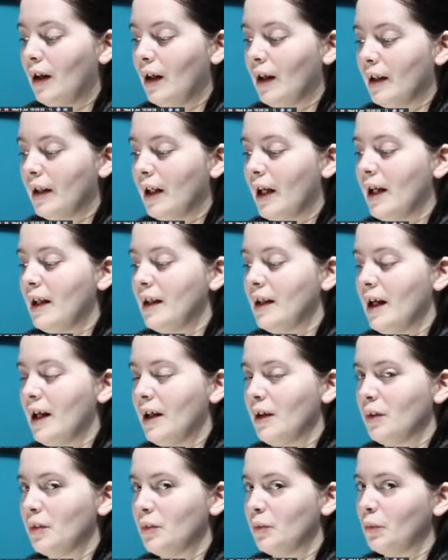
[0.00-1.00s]
again,
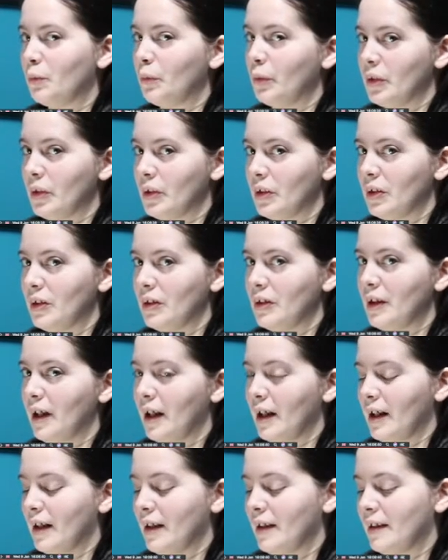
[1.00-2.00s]
I wouldn't
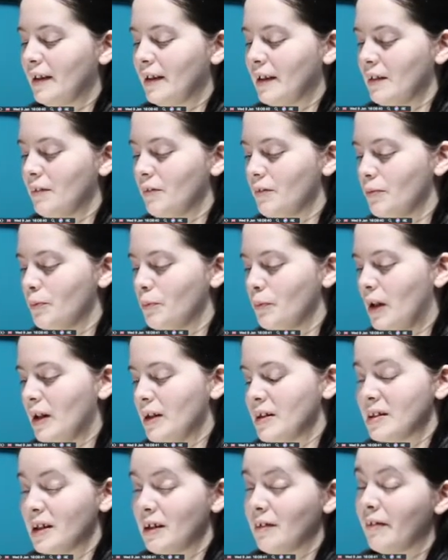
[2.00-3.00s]
give
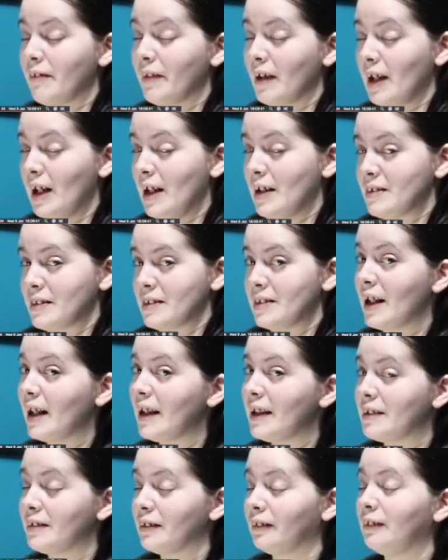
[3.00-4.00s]
myself that as a
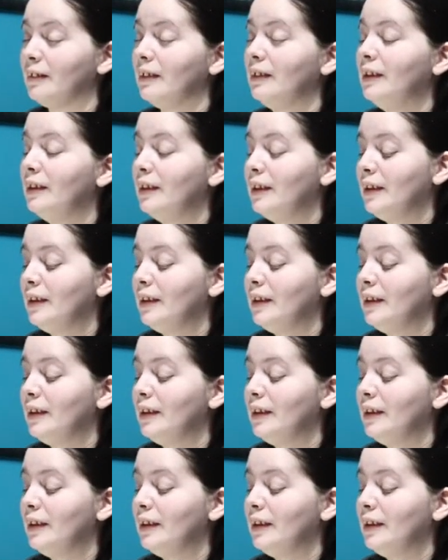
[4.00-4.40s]
title.